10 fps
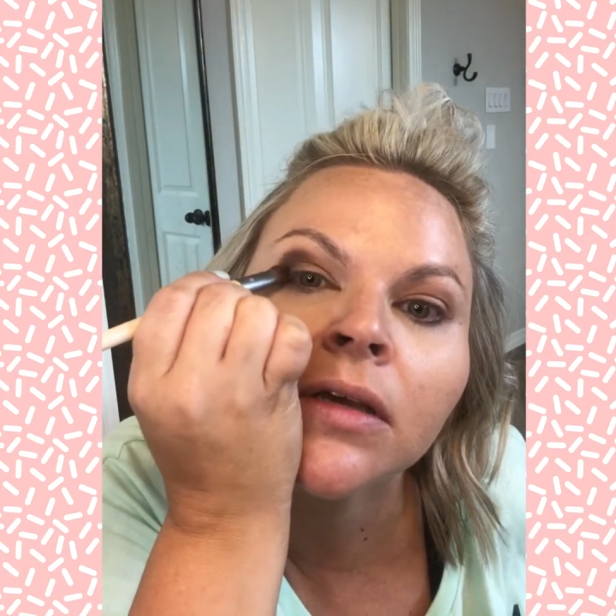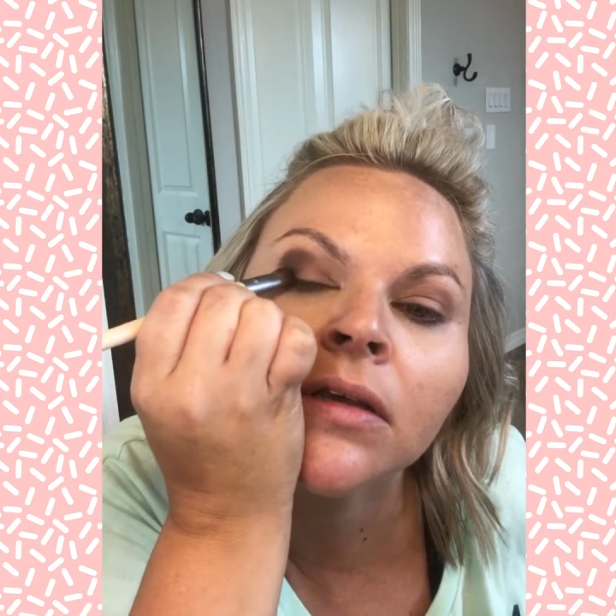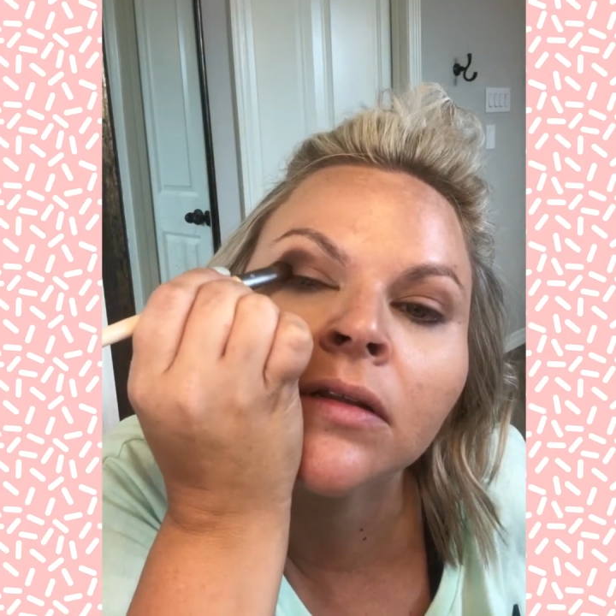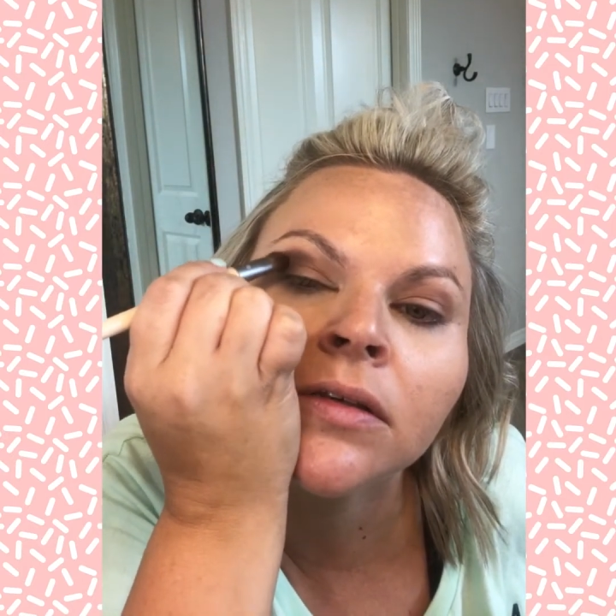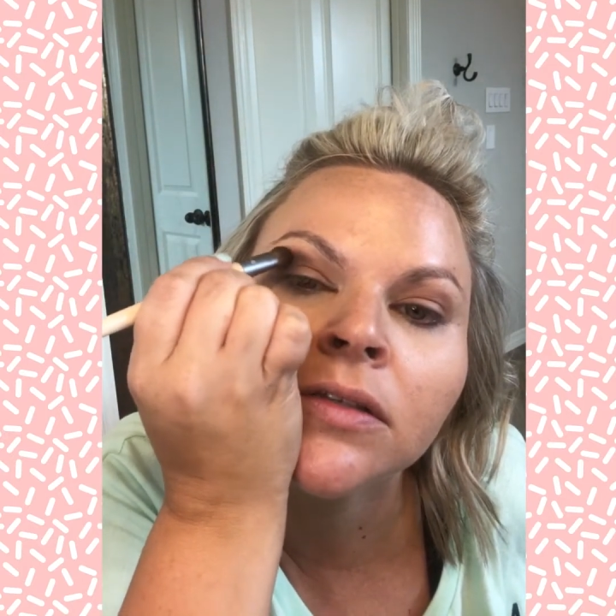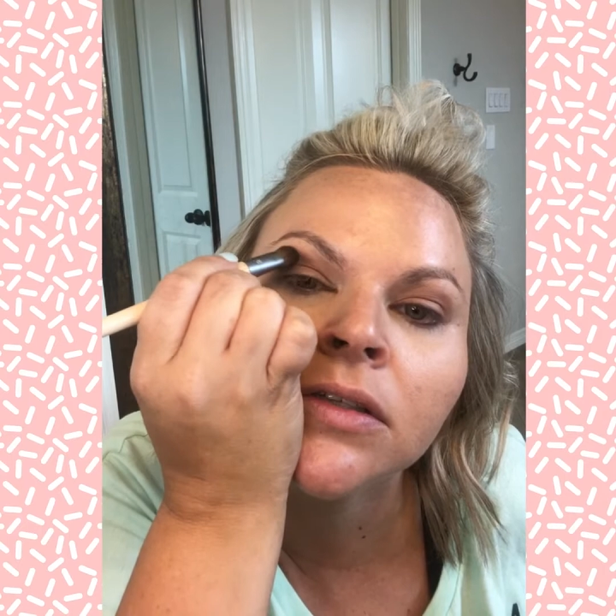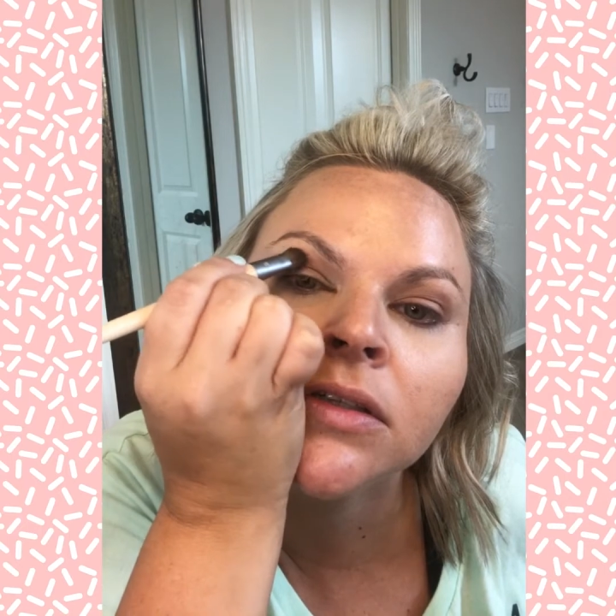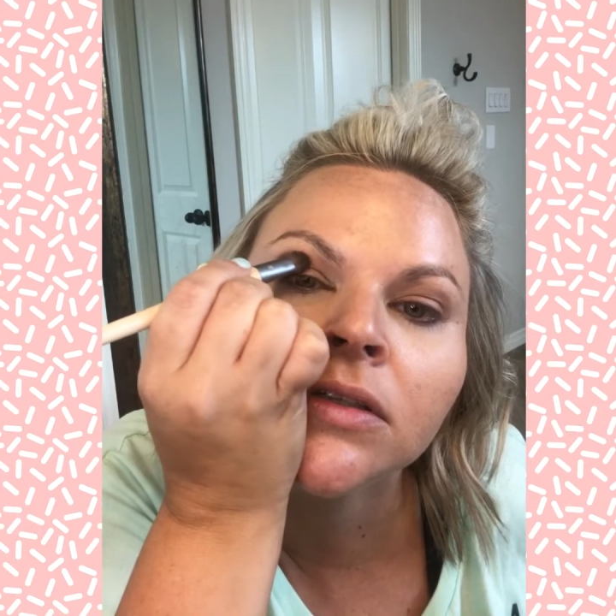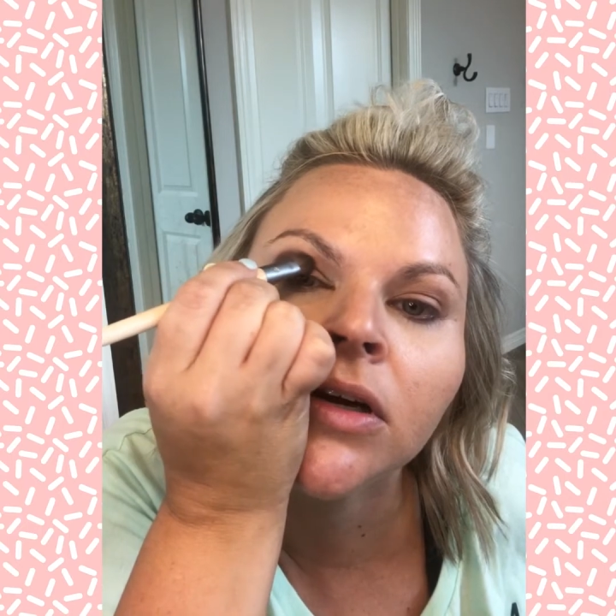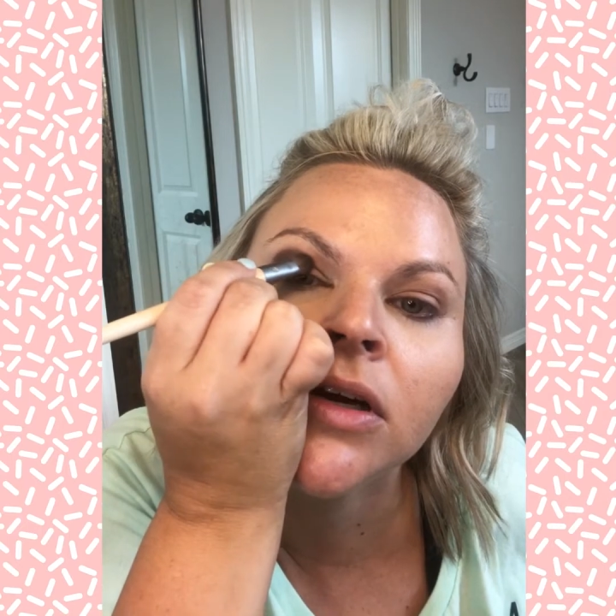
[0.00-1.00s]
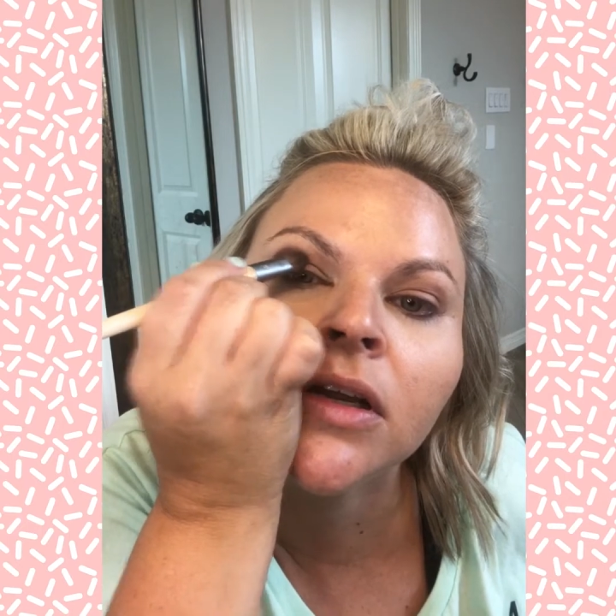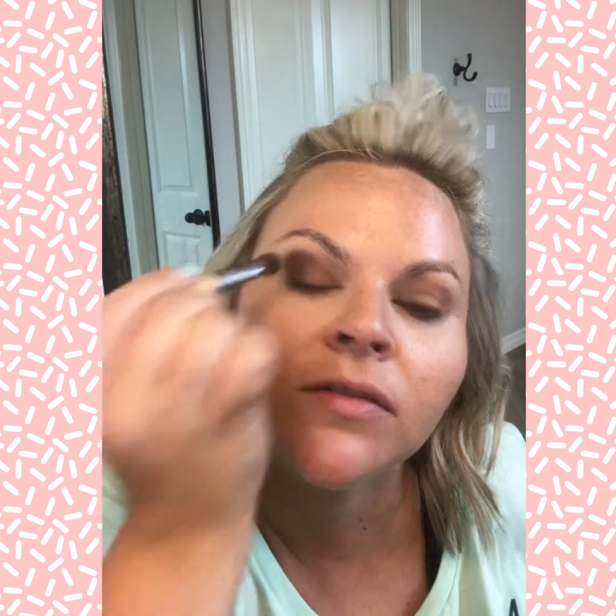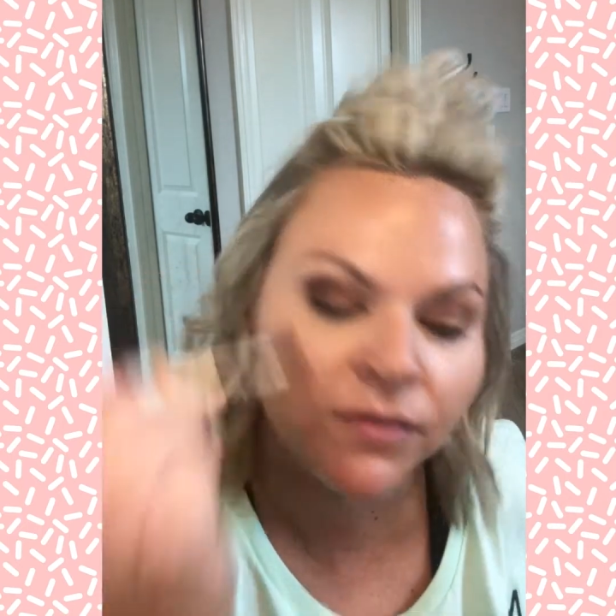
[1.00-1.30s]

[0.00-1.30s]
It looks a little dark at